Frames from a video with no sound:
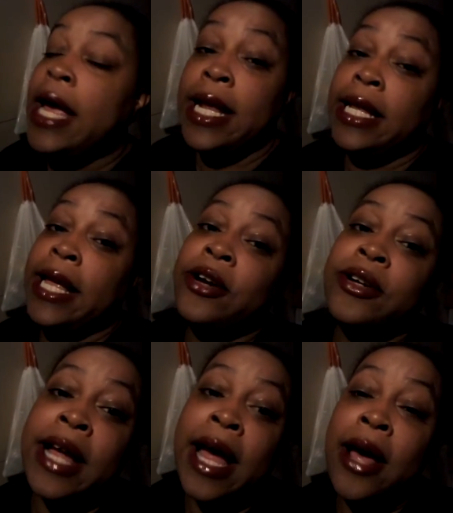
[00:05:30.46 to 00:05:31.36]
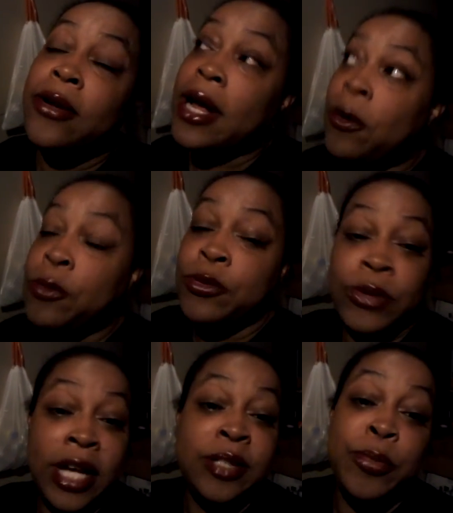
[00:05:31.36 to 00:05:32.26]
And later down, I will
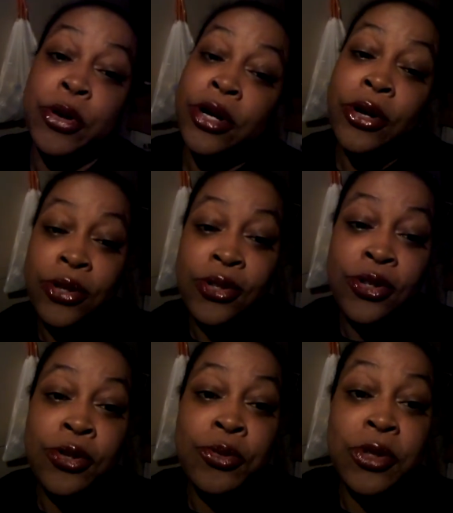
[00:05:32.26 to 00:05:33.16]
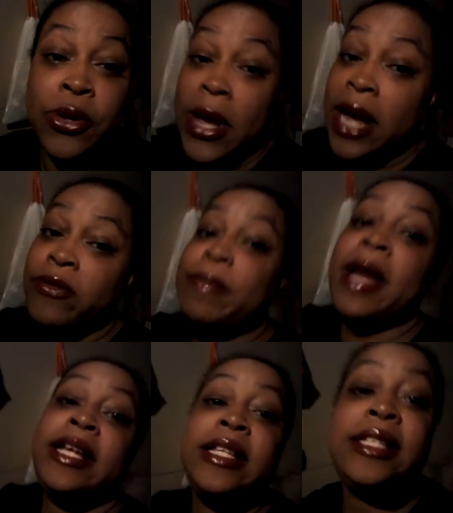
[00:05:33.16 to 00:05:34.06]
export it on YouTube so
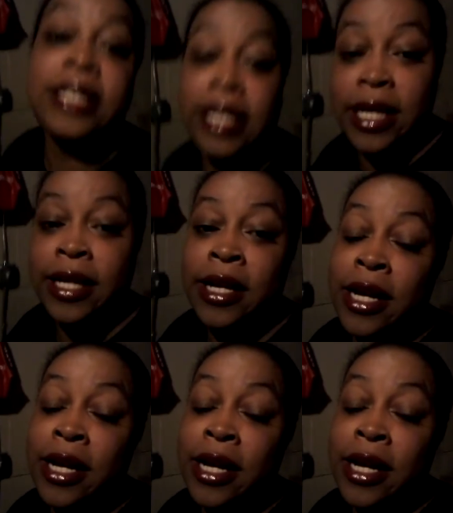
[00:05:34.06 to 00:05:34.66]
everybody can see it.